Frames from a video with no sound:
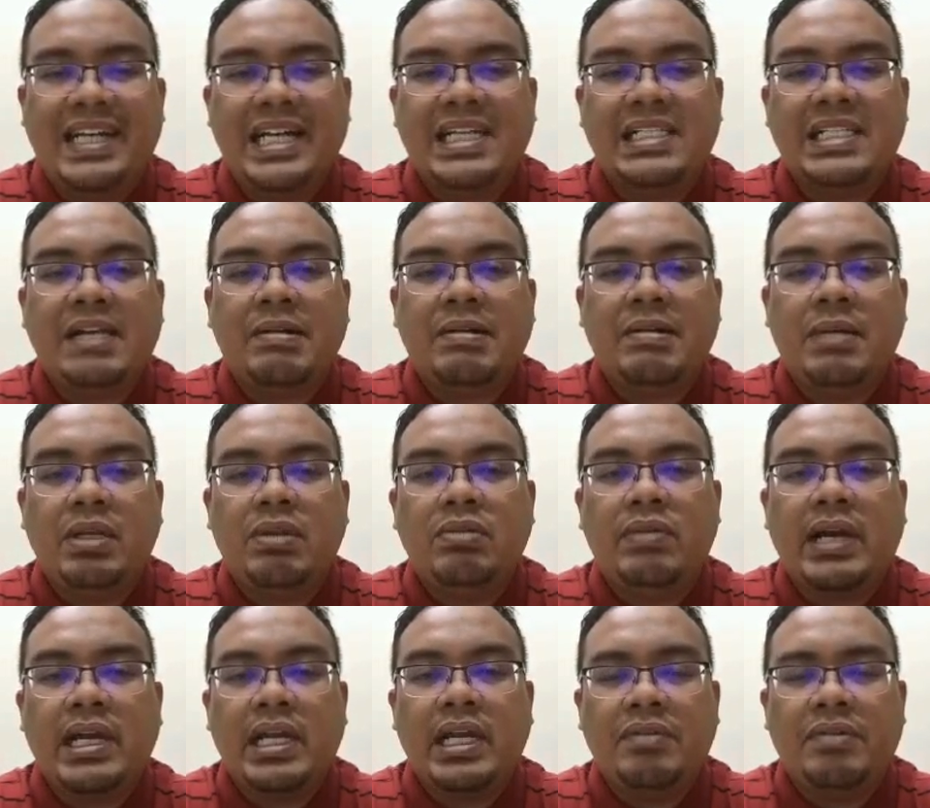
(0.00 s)
Right, step number
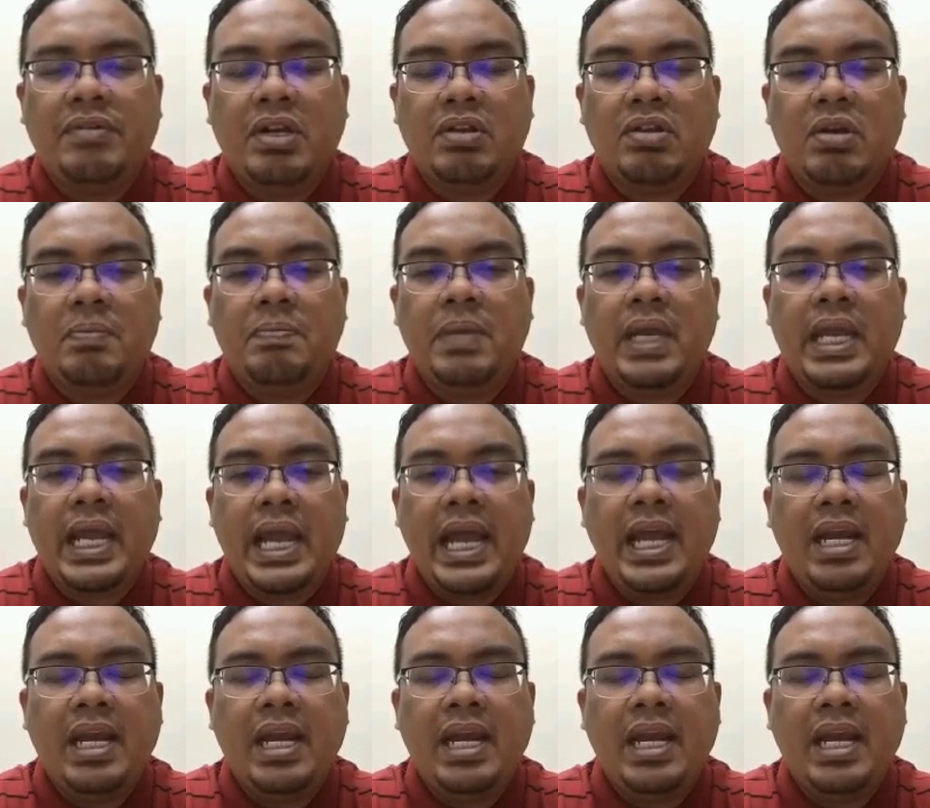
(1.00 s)
2, identify the topic,